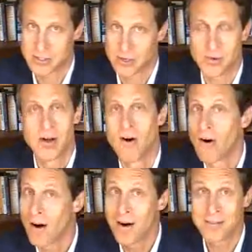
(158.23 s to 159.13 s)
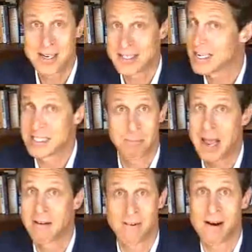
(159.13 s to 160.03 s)
So all of this doesn't
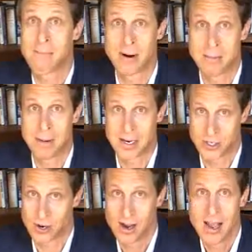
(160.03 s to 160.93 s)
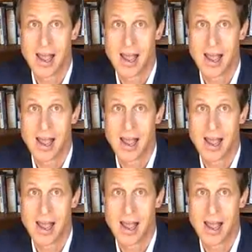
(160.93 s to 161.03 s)
paint a very pretty picture.